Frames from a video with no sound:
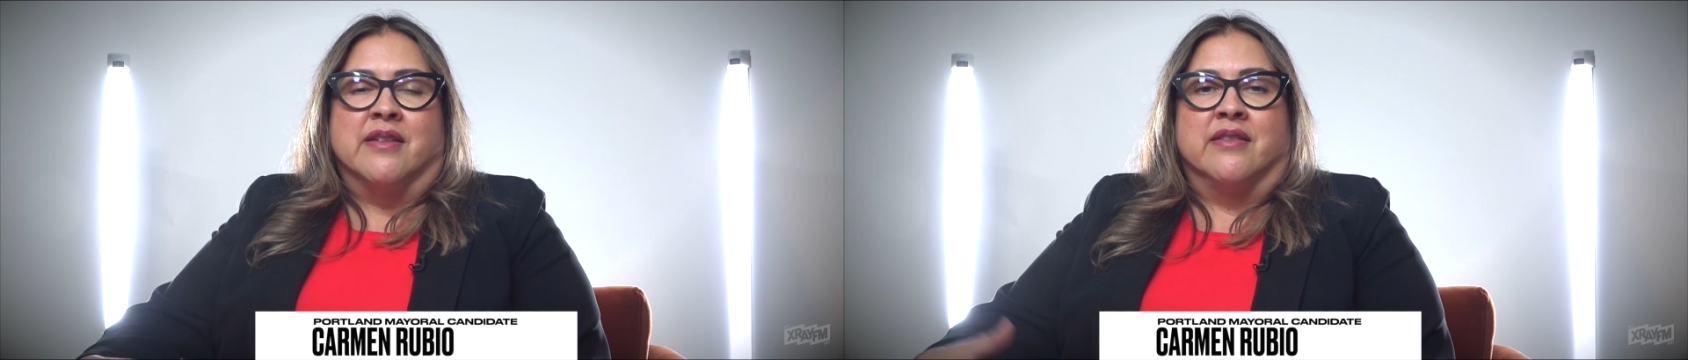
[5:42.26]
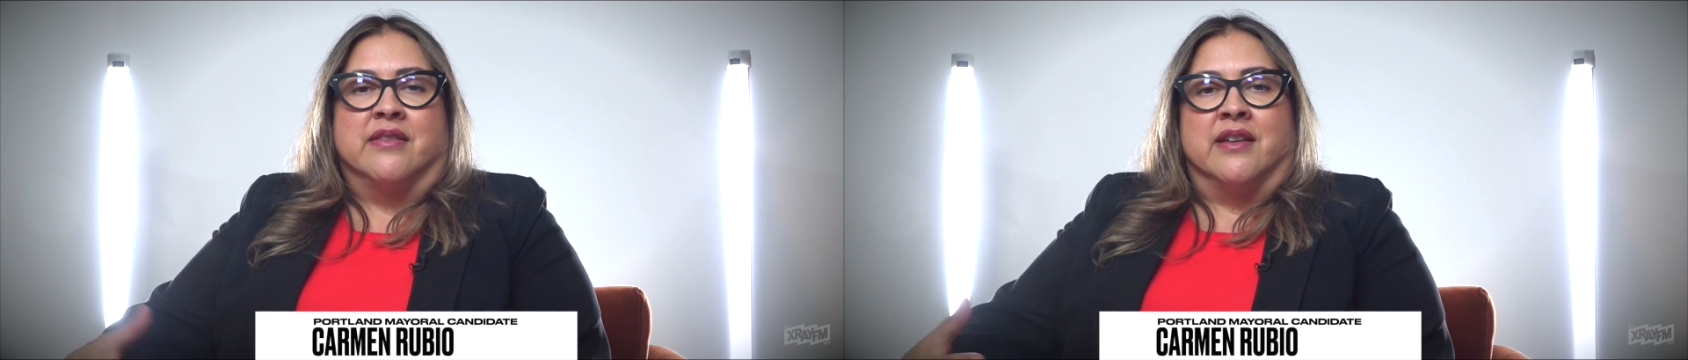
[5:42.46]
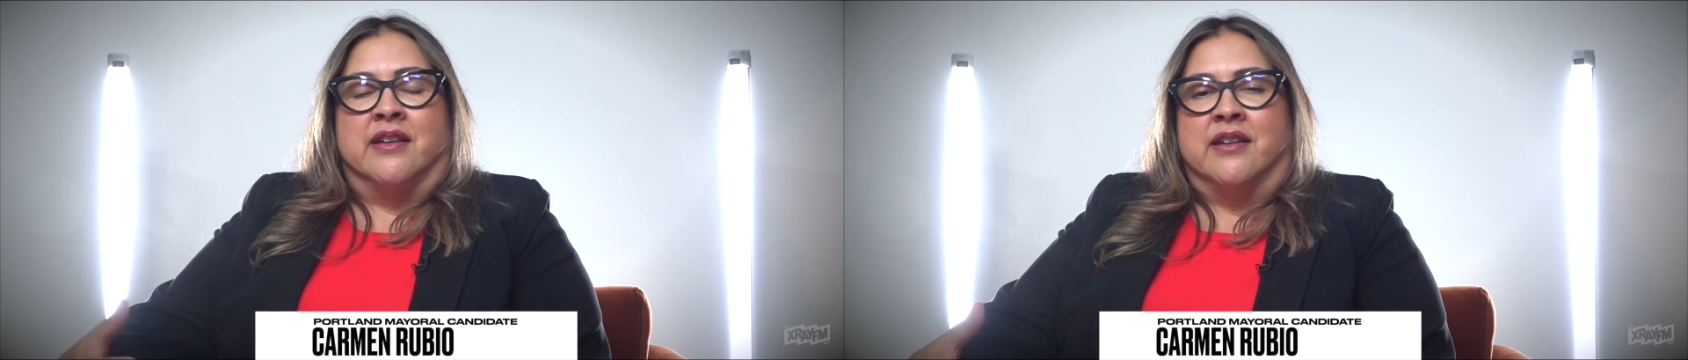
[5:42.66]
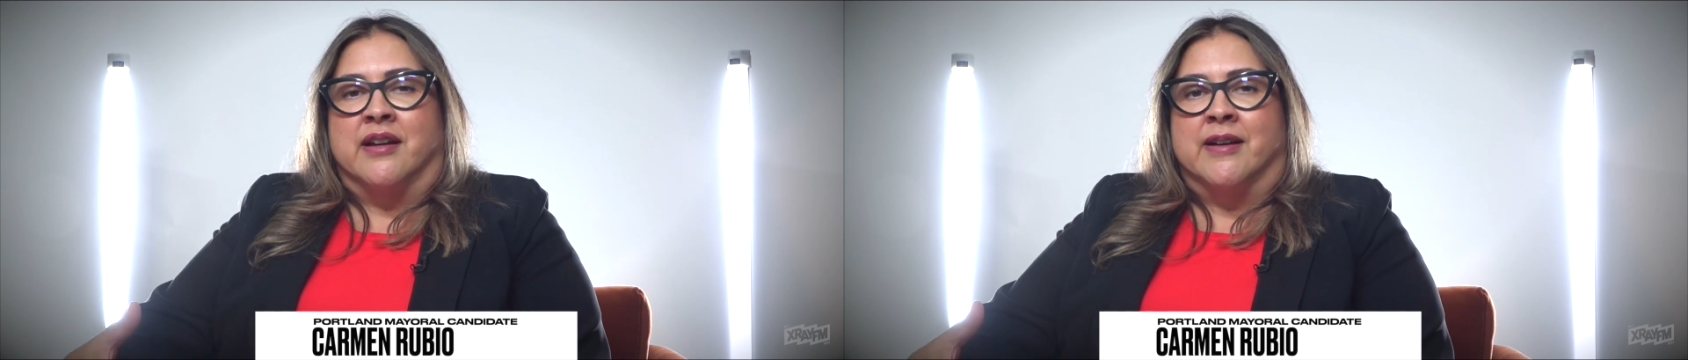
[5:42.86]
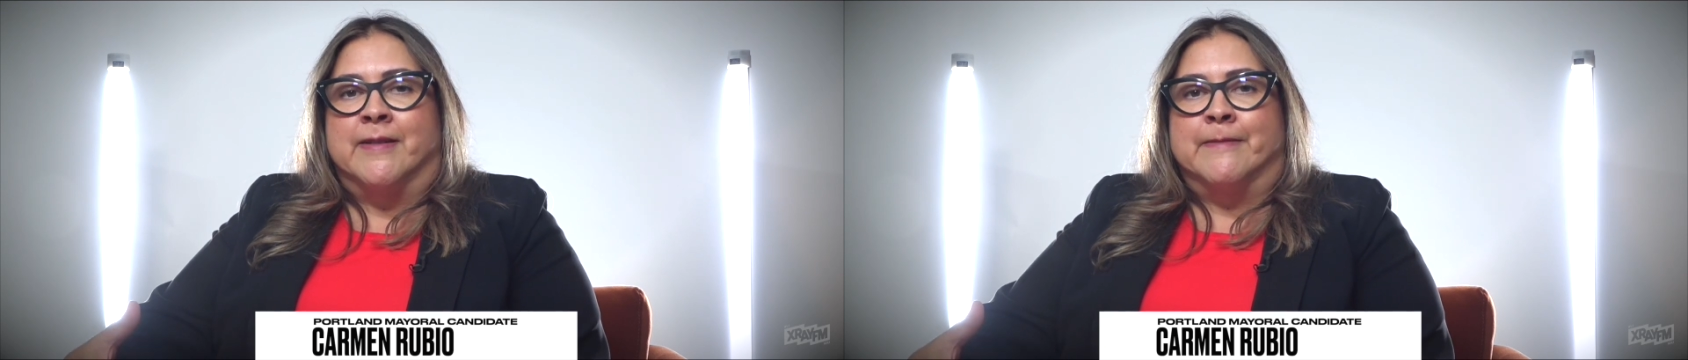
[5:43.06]
the
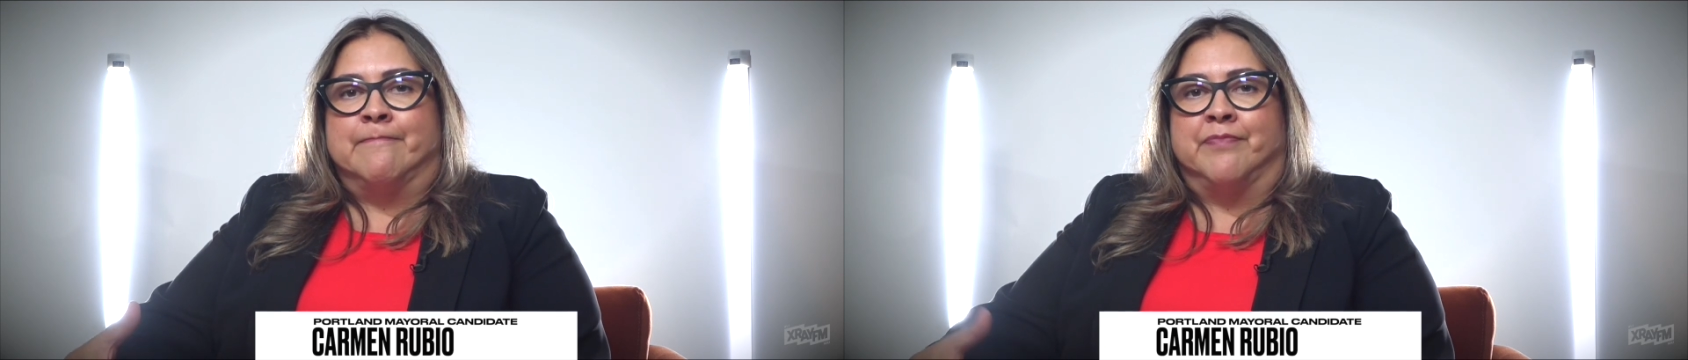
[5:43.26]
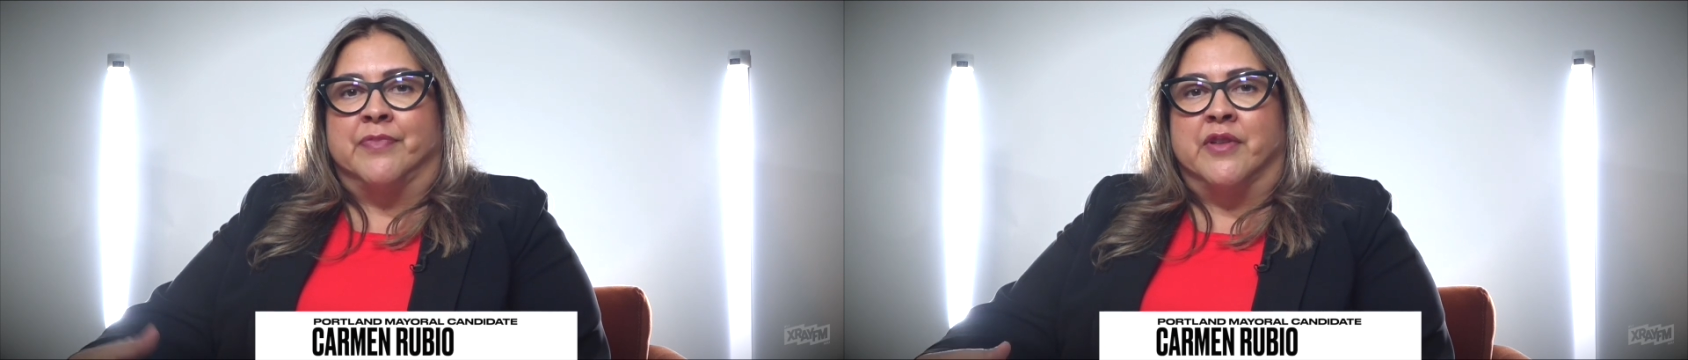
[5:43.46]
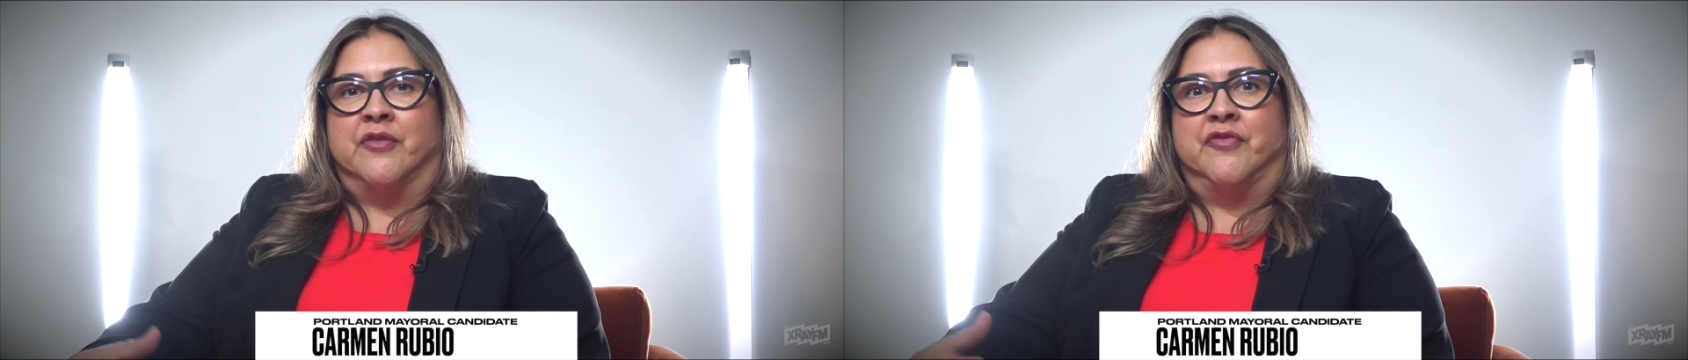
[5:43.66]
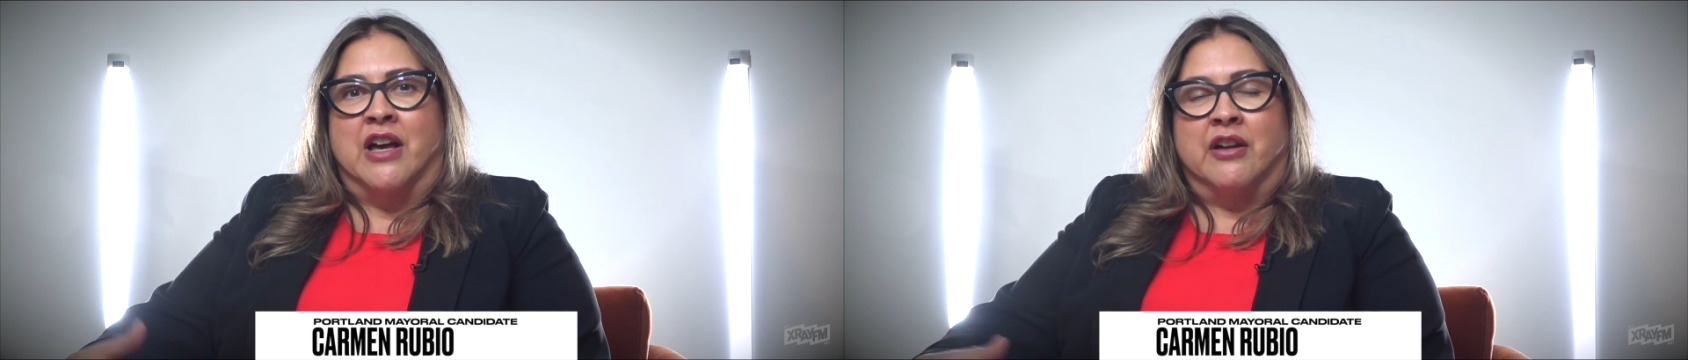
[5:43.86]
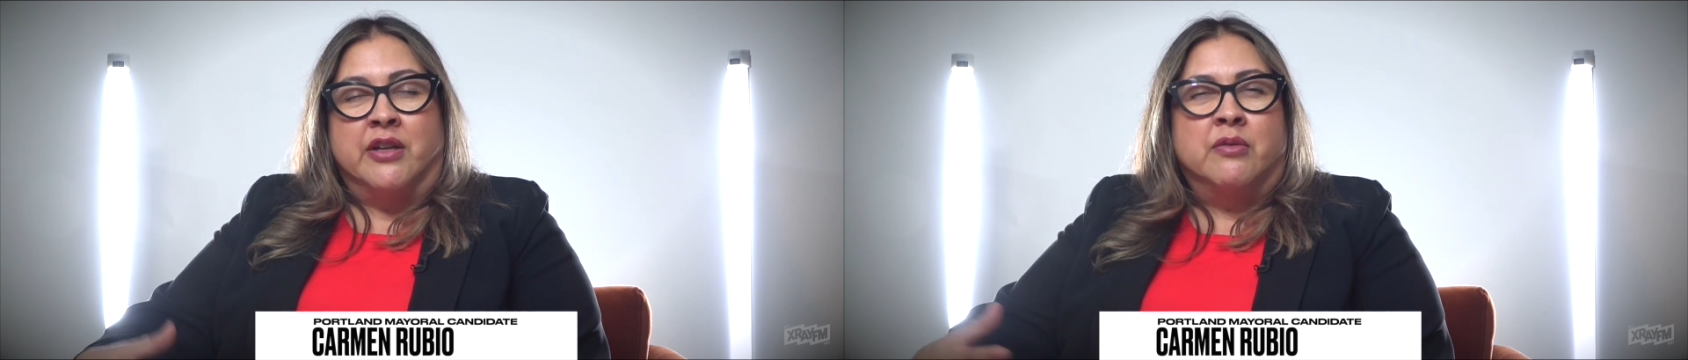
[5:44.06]

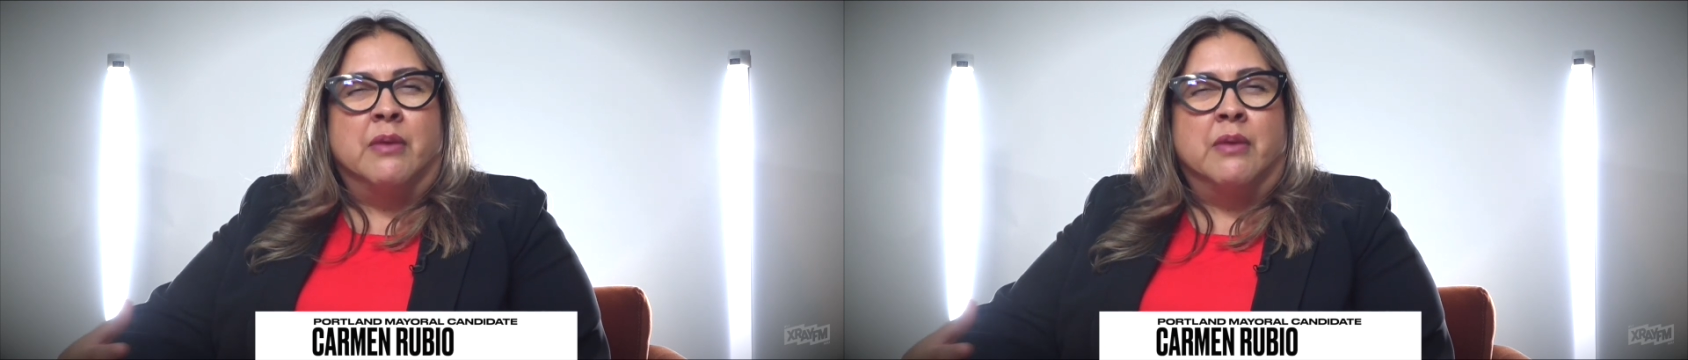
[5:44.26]
value